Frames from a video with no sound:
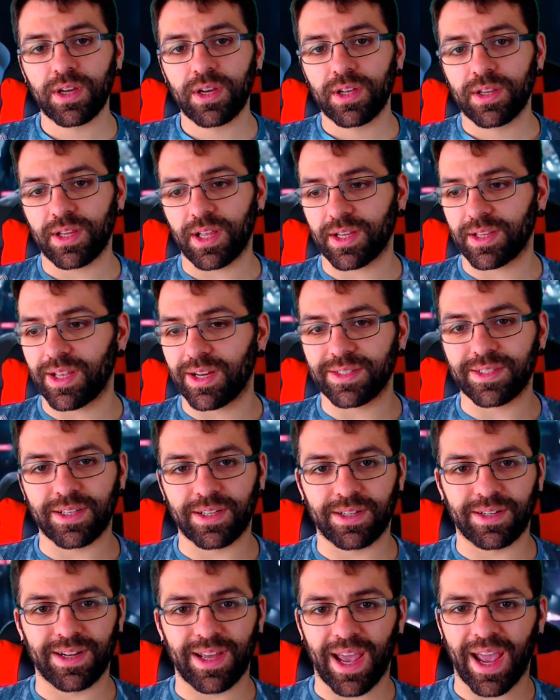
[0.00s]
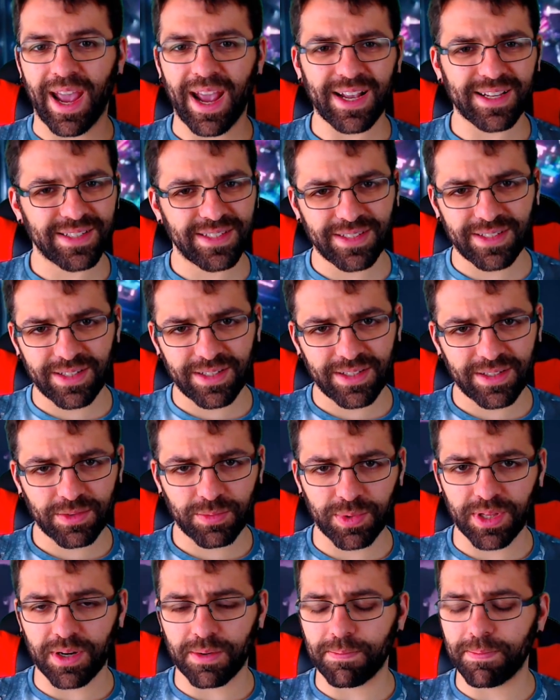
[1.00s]
Like there's an accident
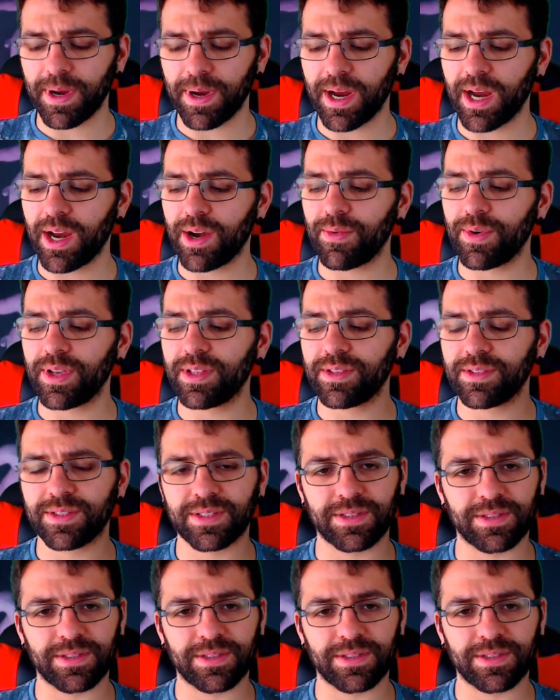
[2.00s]
with her parents